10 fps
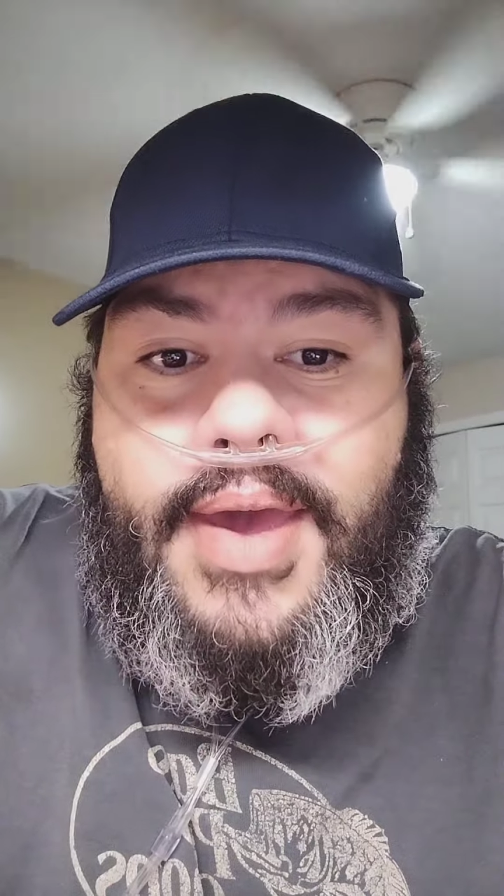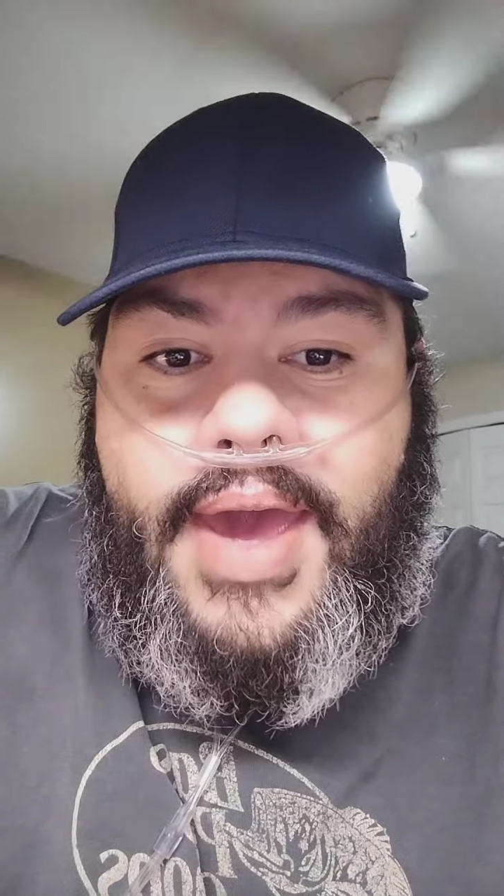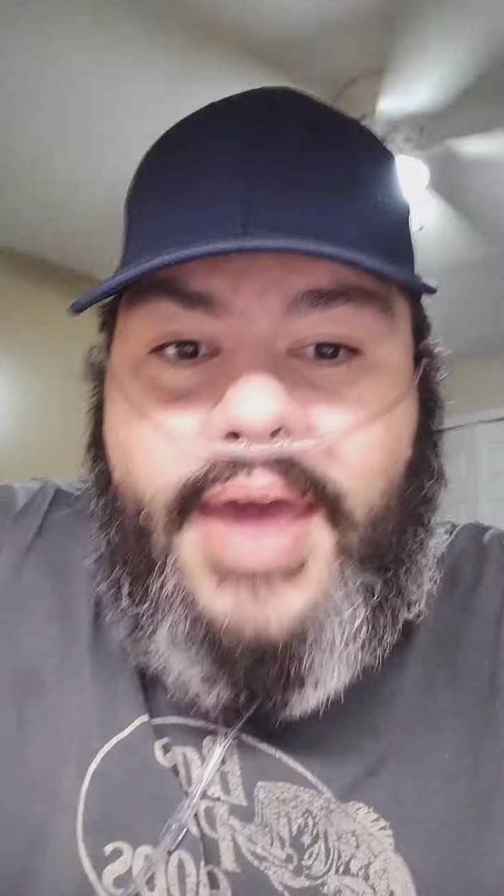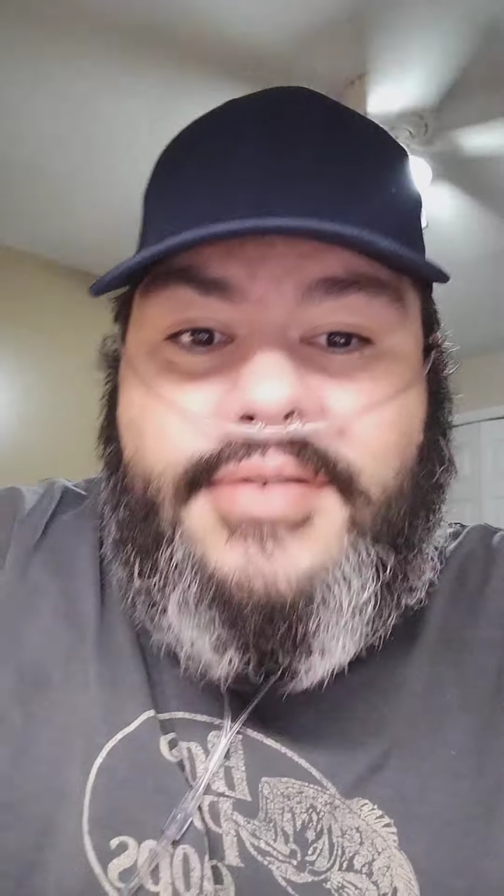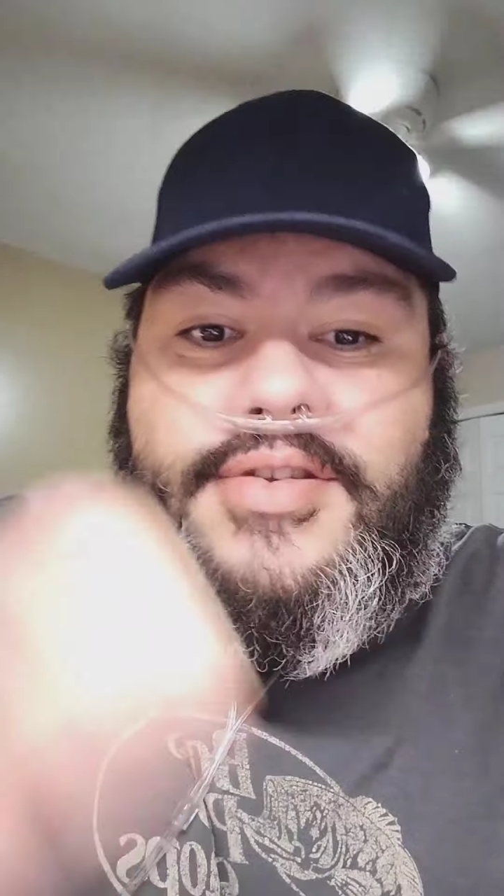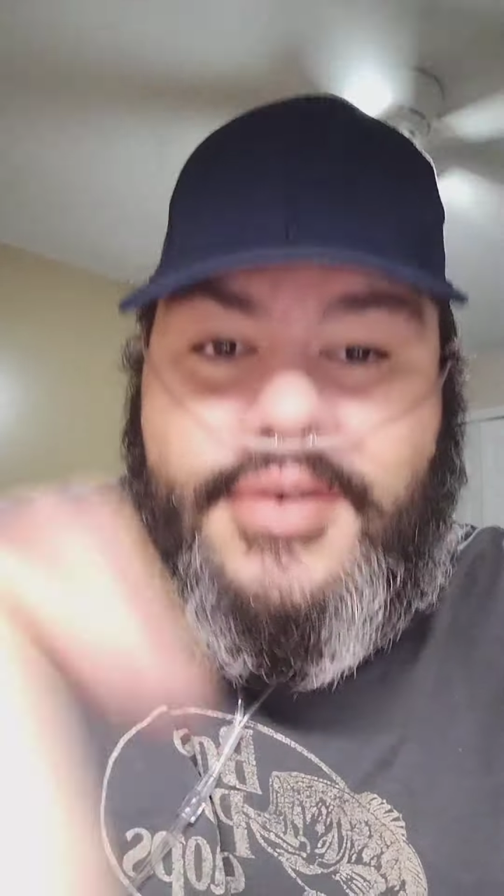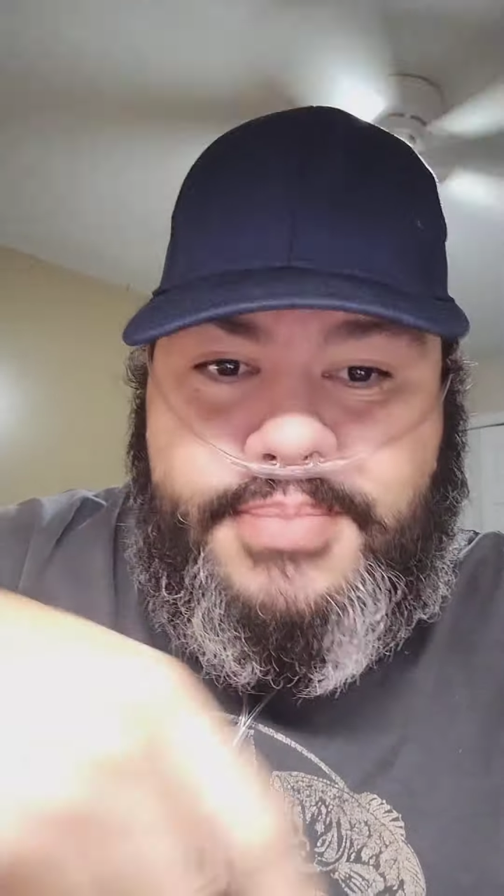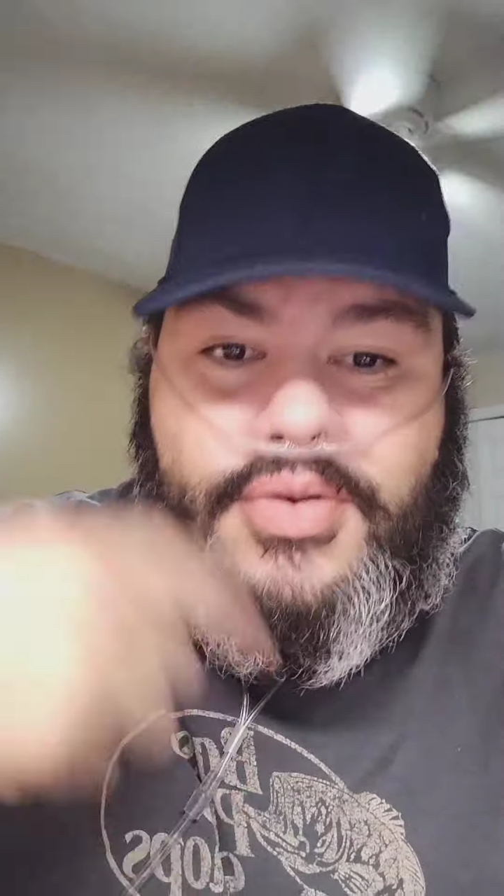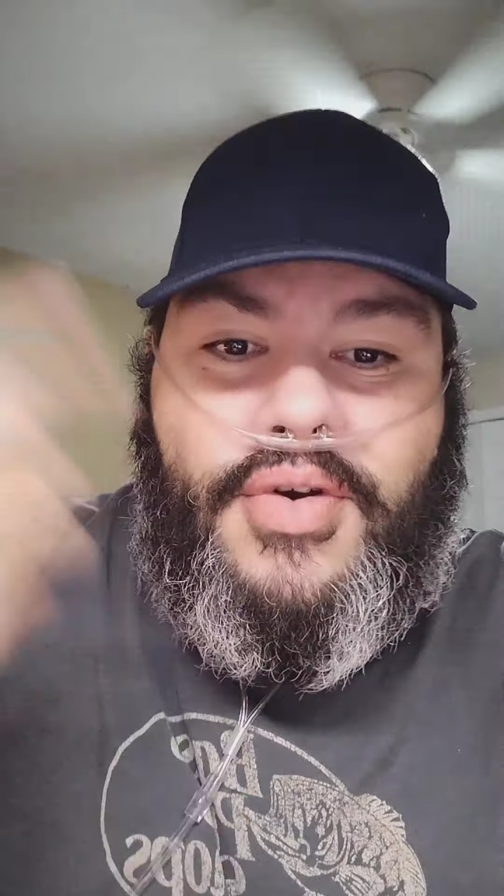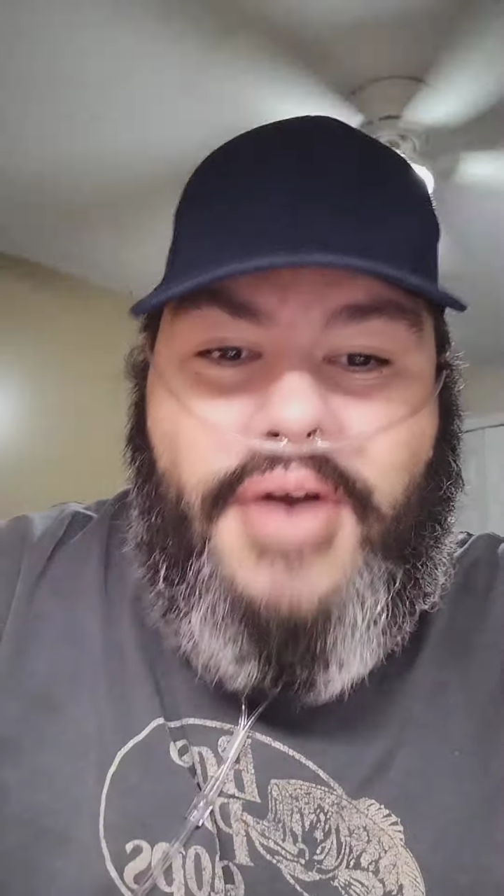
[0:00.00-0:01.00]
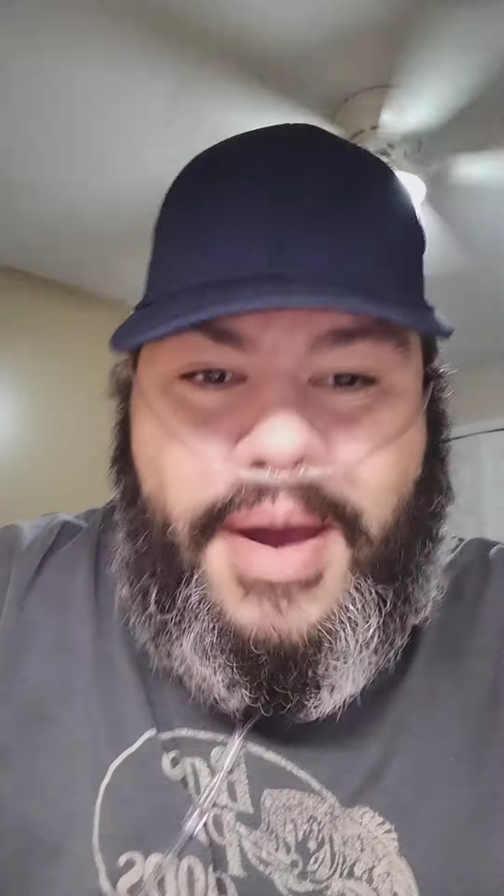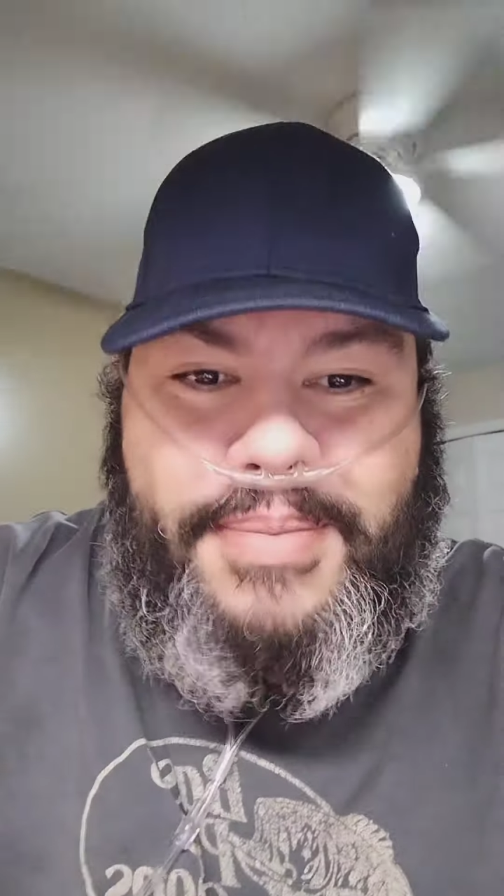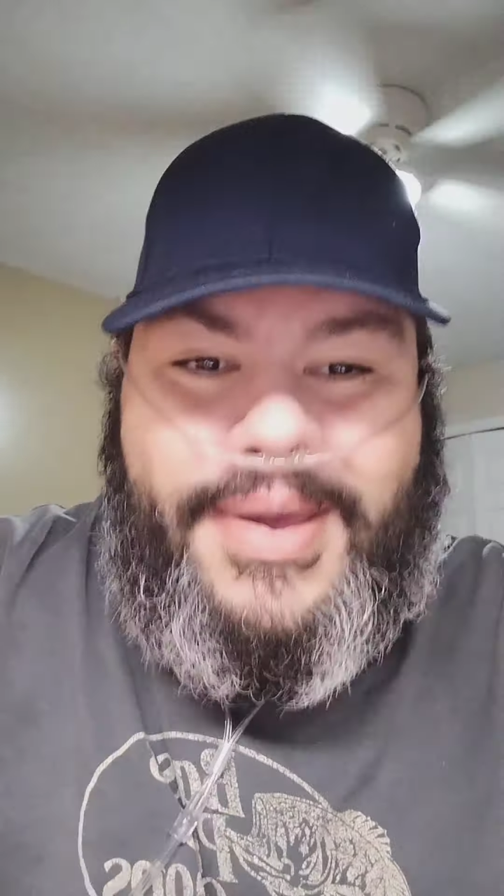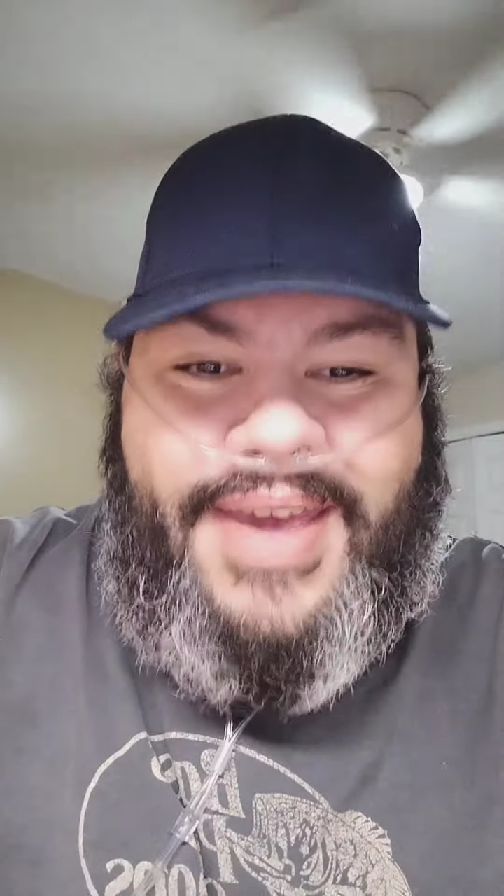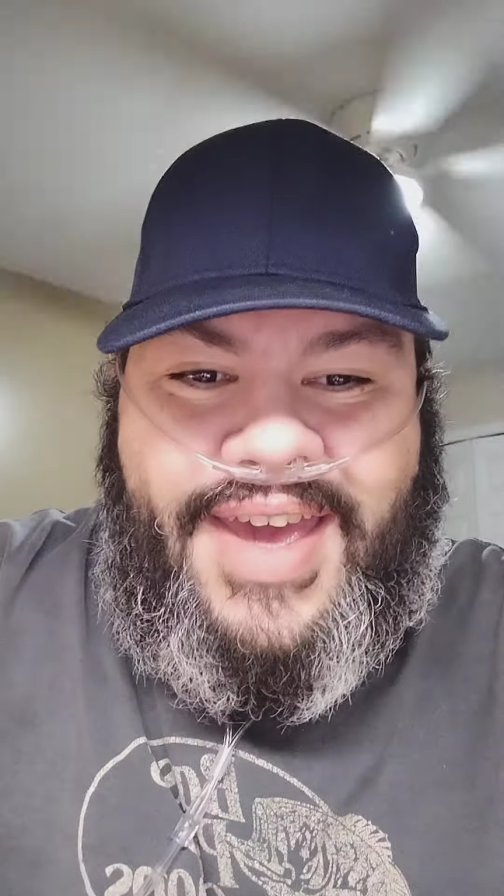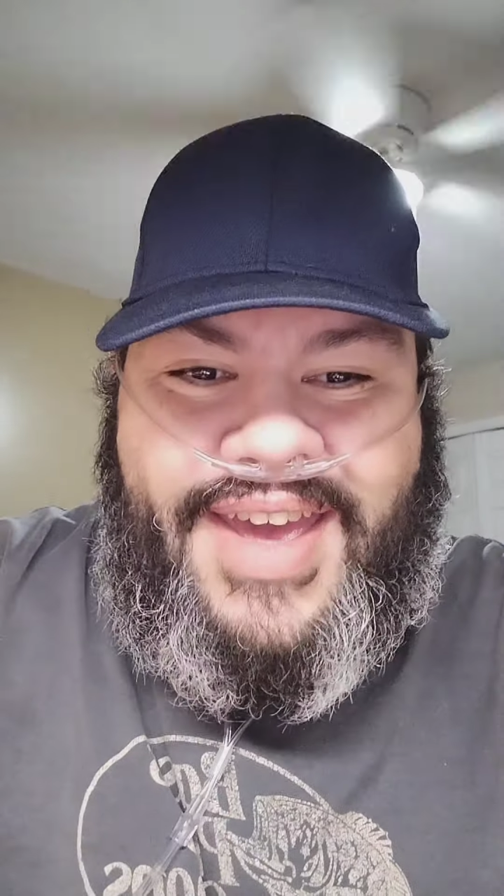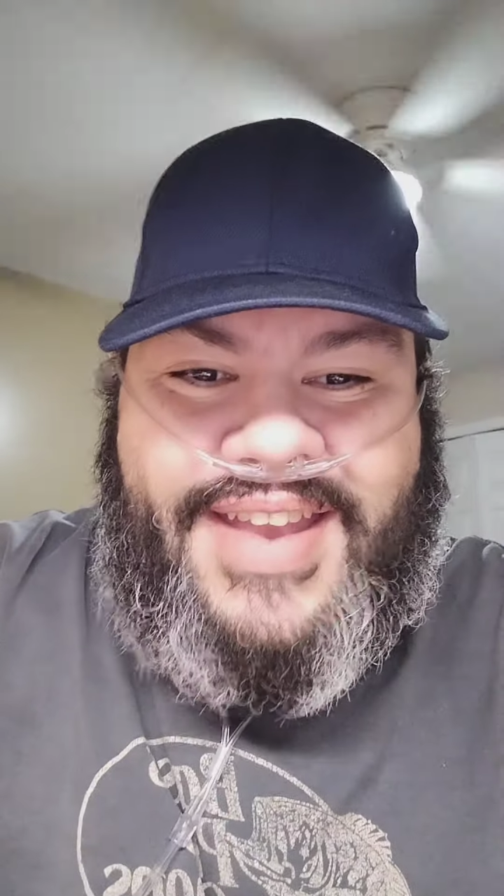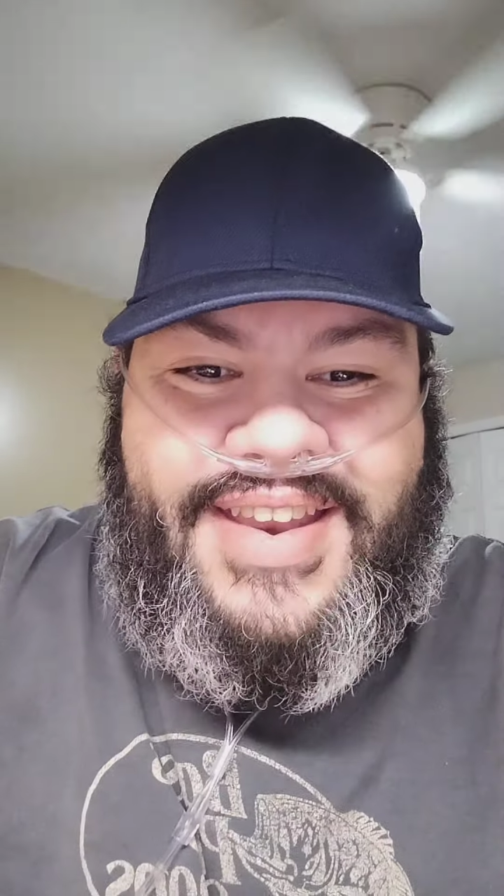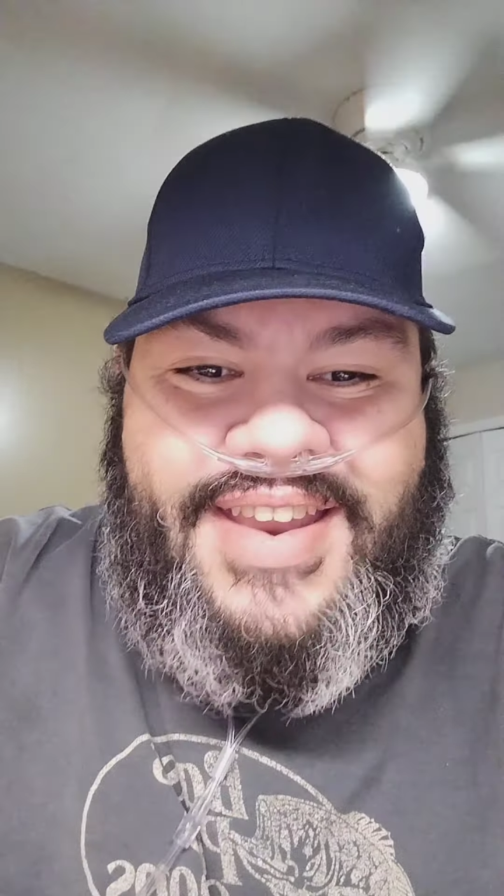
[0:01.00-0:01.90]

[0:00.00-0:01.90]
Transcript: and subscribe again.